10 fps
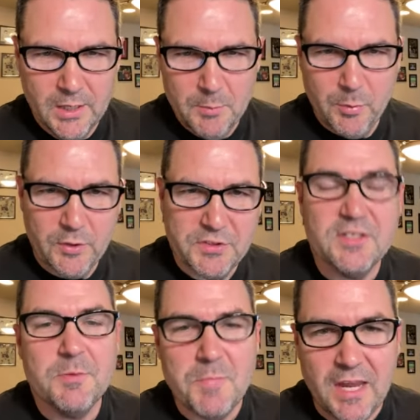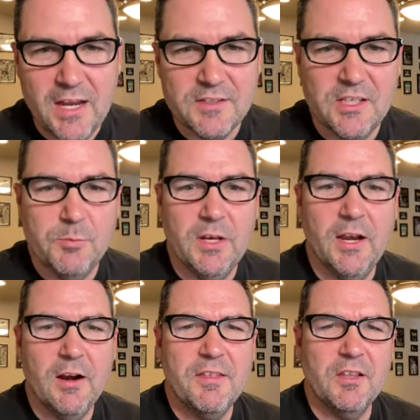person to me, because he's been
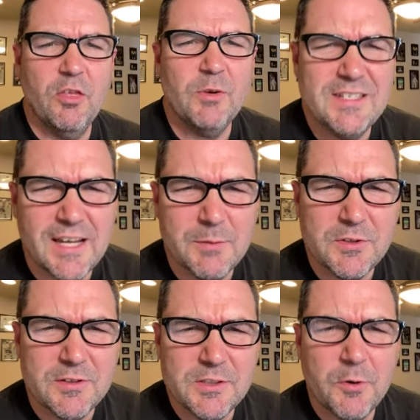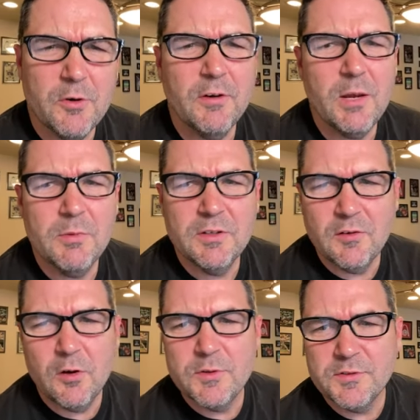here, I think, 3 times on this program, and
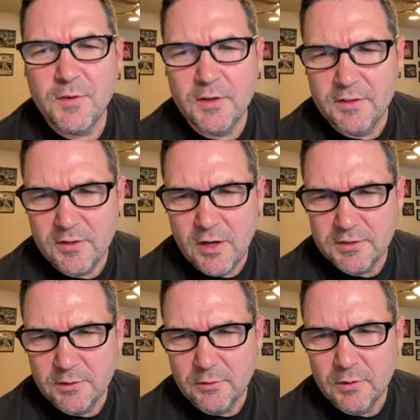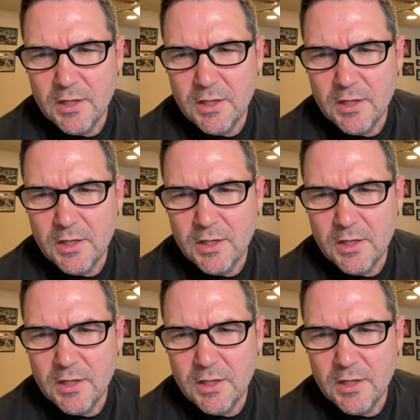always fun to talk to.